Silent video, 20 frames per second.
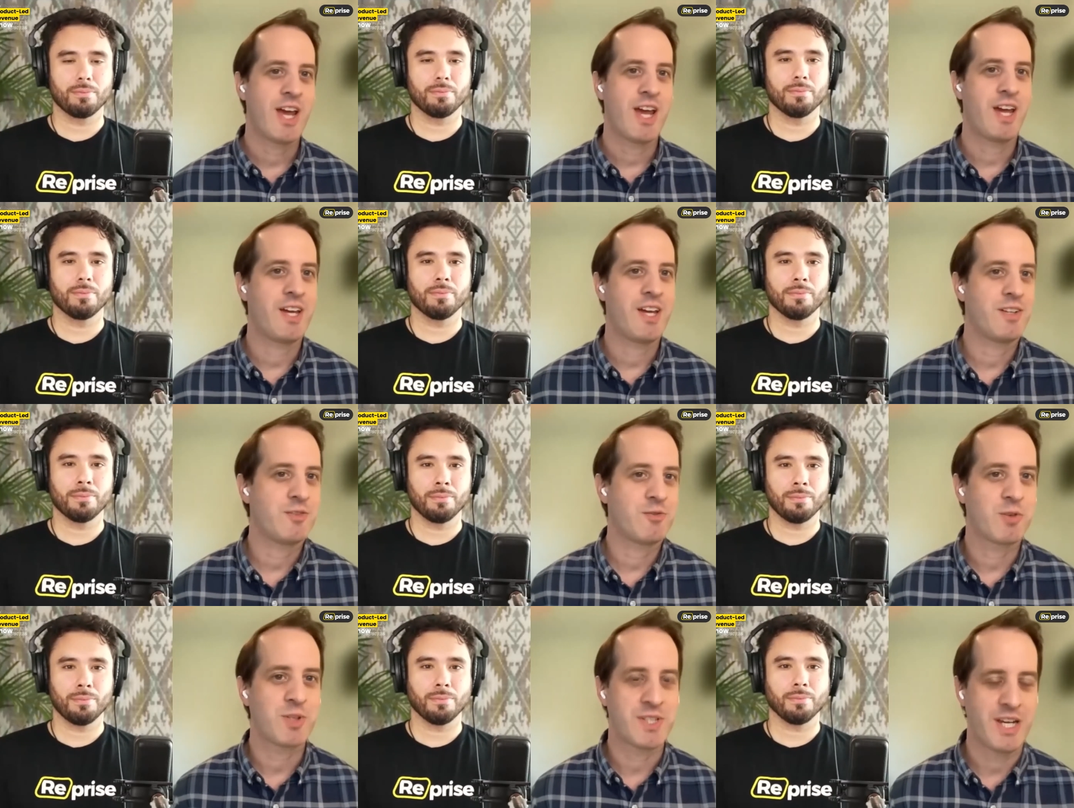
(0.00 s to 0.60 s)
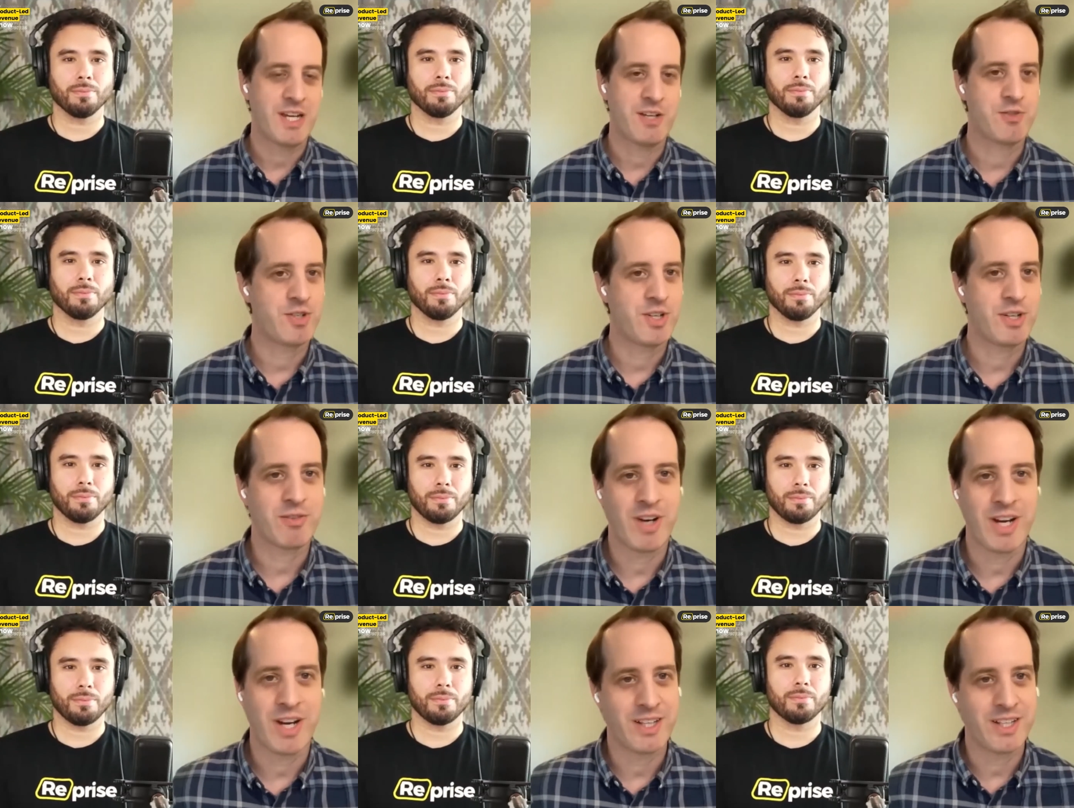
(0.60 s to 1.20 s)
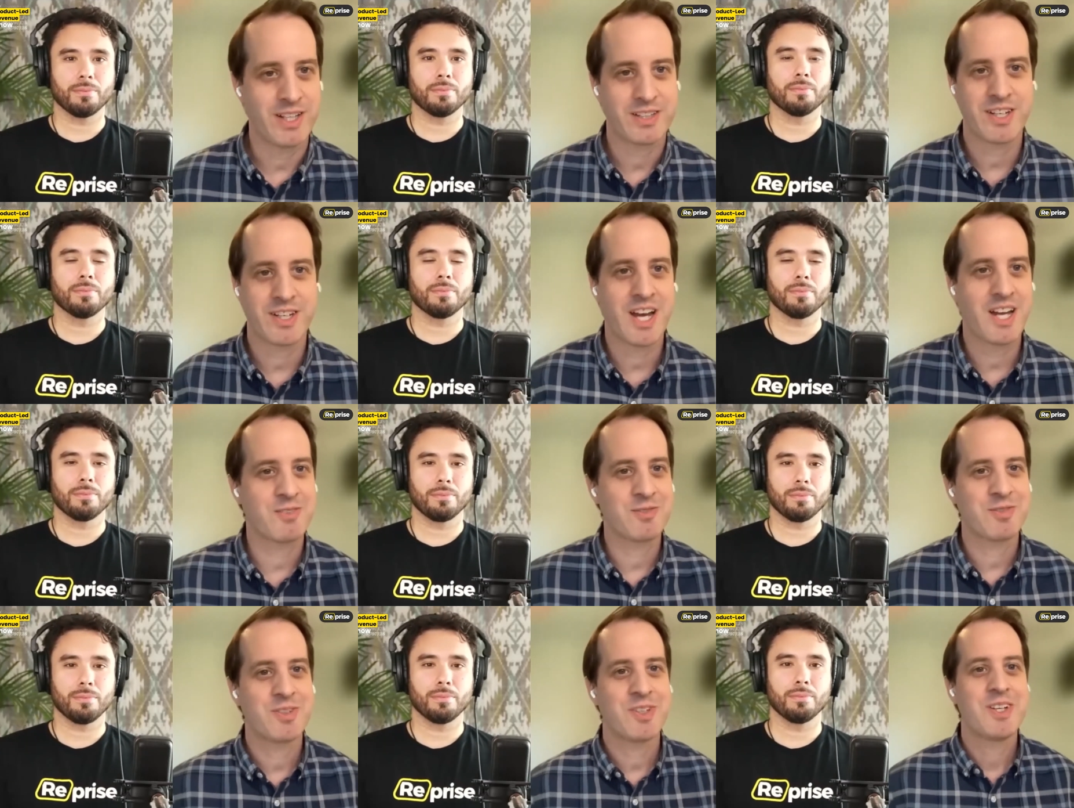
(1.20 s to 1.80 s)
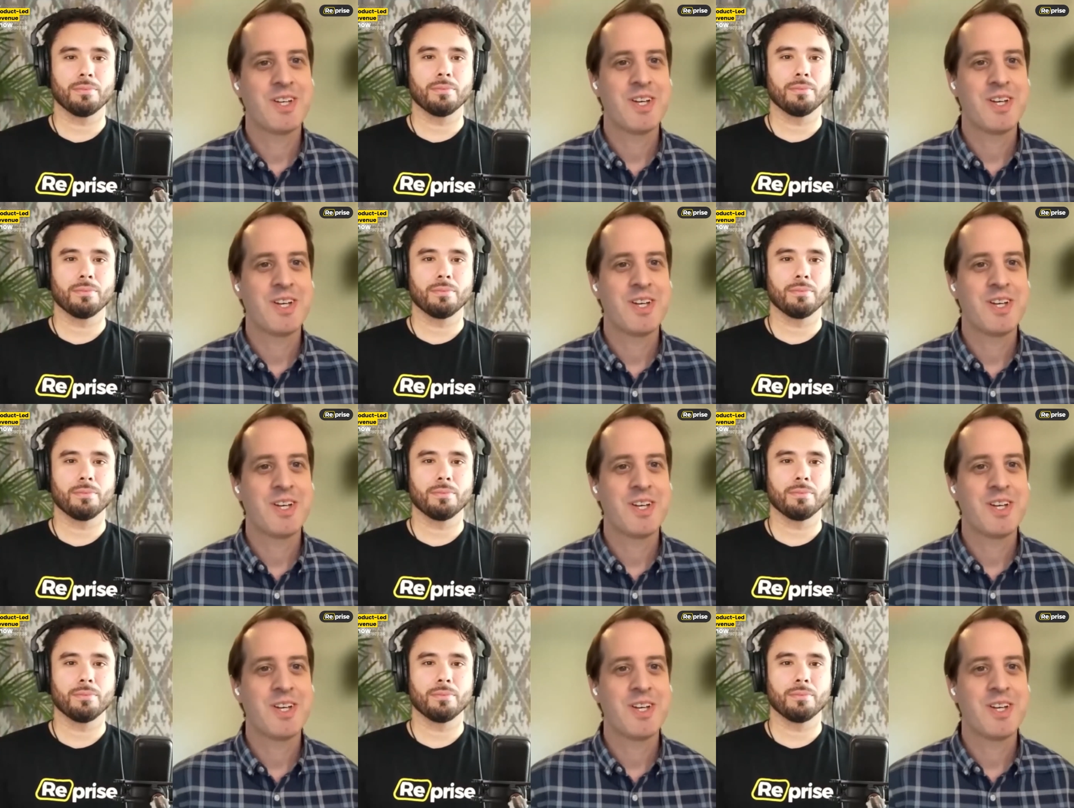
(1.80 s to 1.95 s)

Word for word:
Speaker 1: and retention. Right, like the kind of